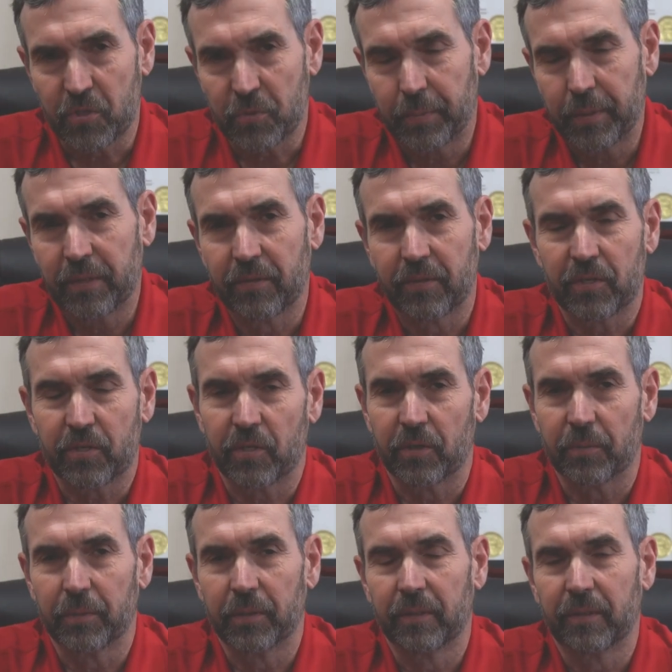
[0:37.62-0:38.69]
the speed of the
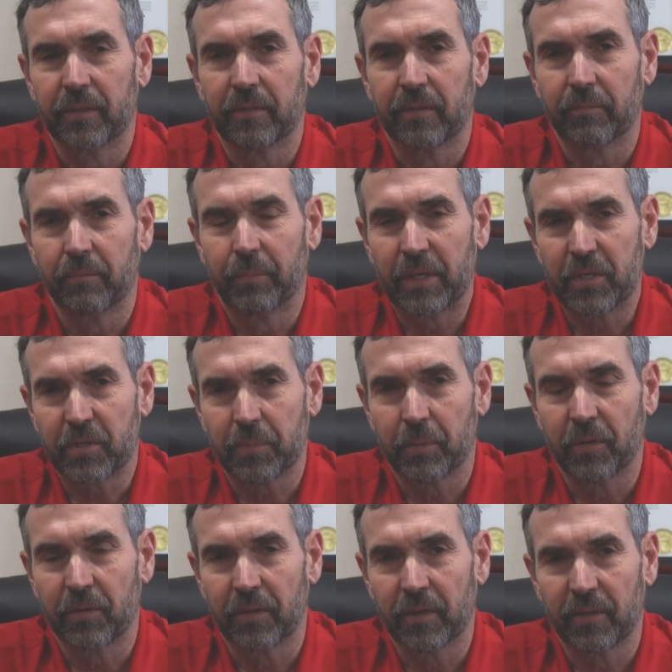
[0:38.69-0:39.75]
turbine based
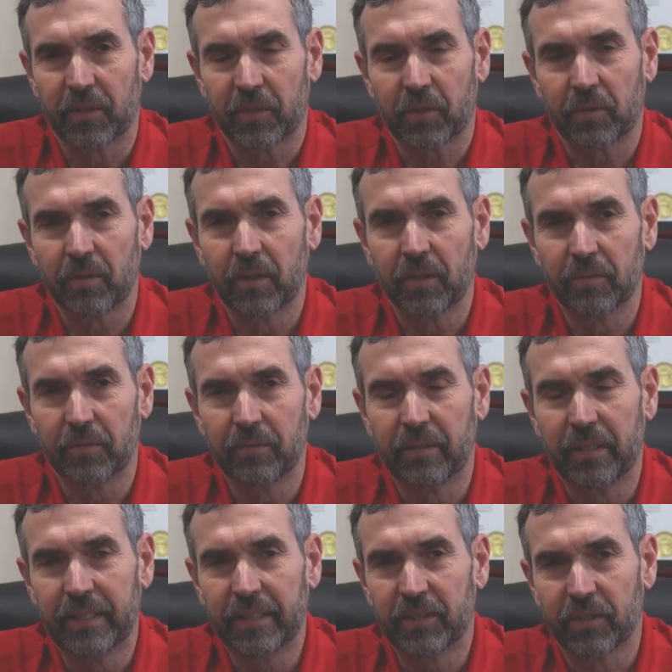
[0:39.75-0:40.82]
upon the electrical load
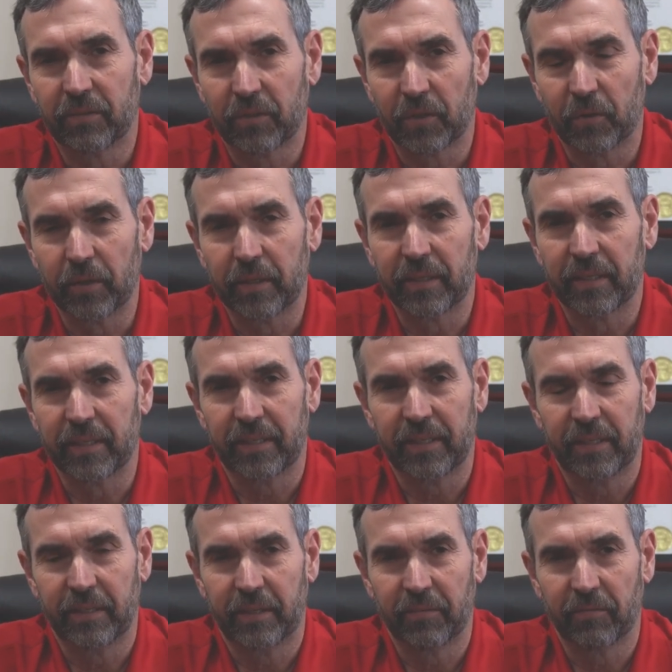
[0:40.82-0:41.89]
needs of the grid at
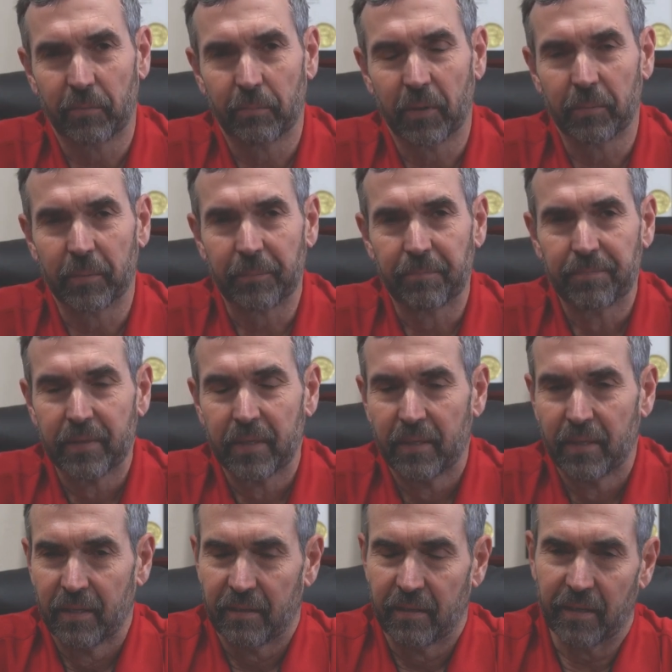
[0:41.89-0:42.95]
any given moment.
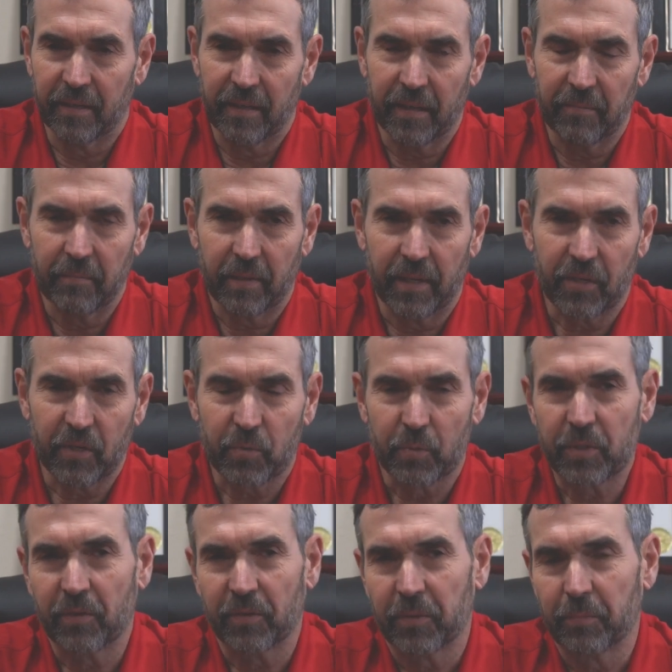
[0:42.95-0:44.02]
None of that matters,
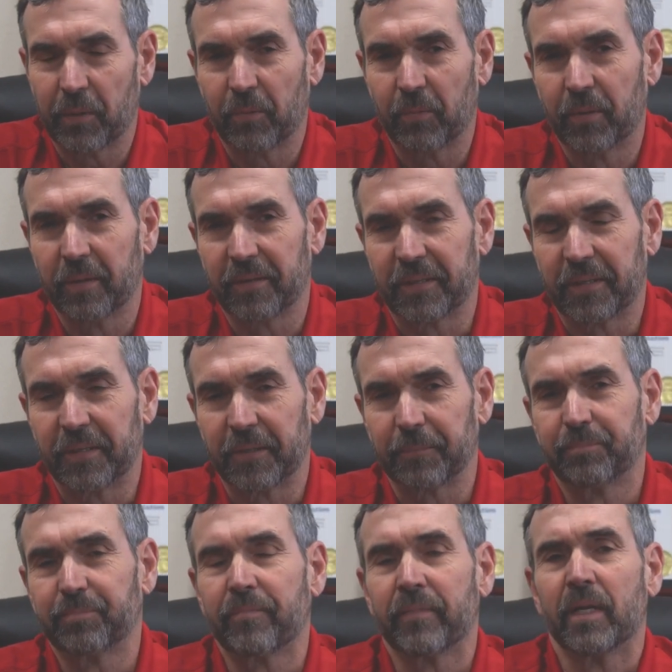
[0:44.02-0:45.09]
we're talking about welding here.
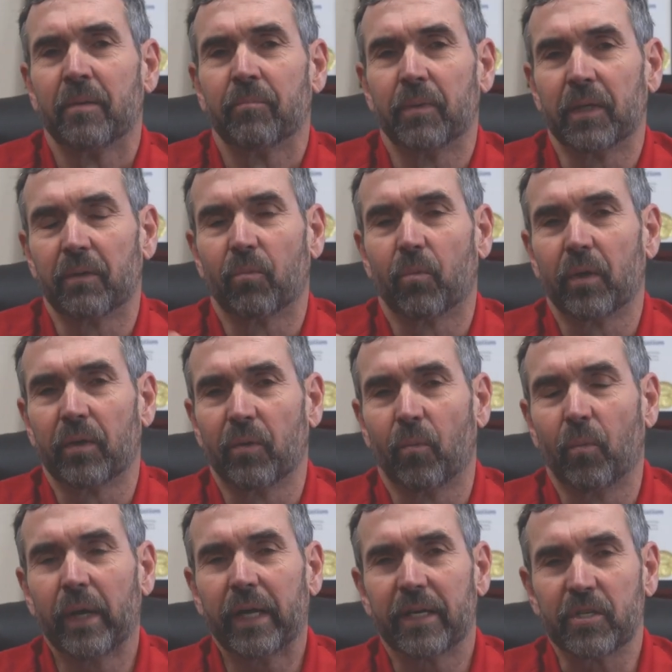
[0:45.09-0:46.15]
But where the
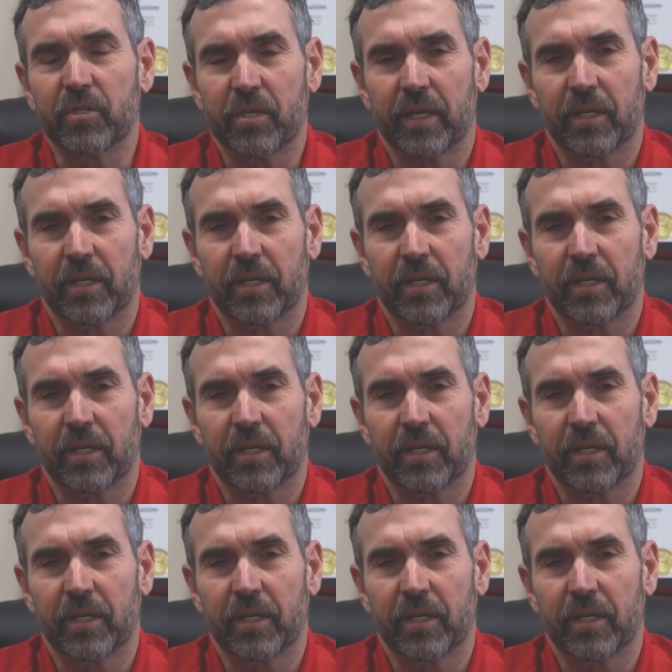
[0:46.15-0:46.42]
wickets